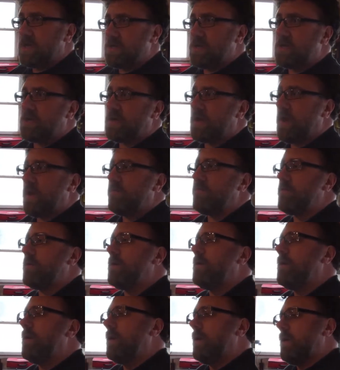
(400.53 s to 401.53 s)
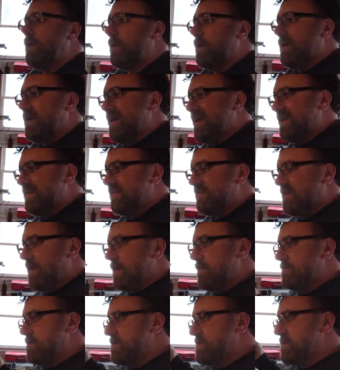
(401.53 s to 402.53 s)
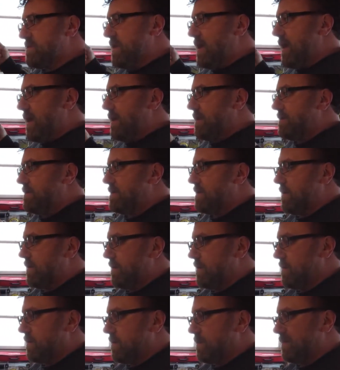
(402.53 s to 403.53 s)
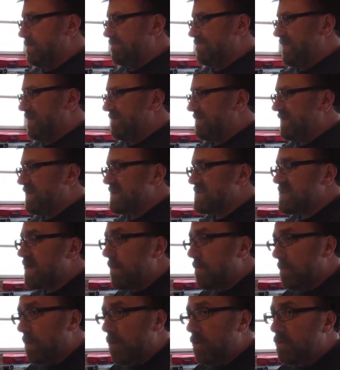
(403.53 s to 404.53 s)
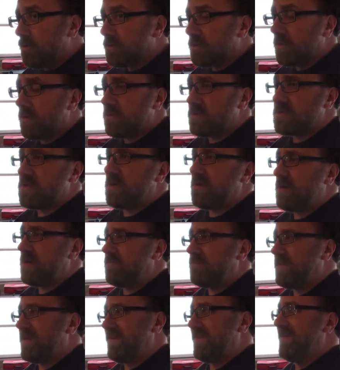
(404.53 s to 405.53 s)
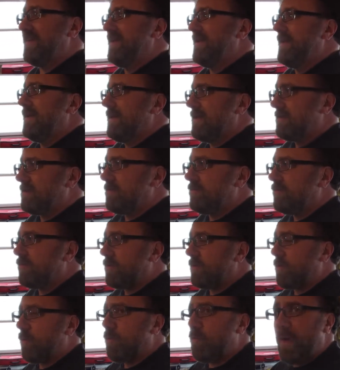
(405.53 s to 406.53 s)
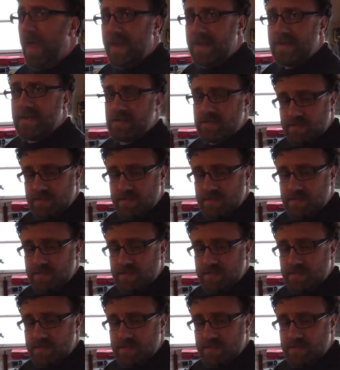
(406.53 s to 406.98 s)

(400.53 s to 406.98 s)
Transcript: Deere cover, it seems that, I'm not gonna say a mold grows on it, but some sort of wetness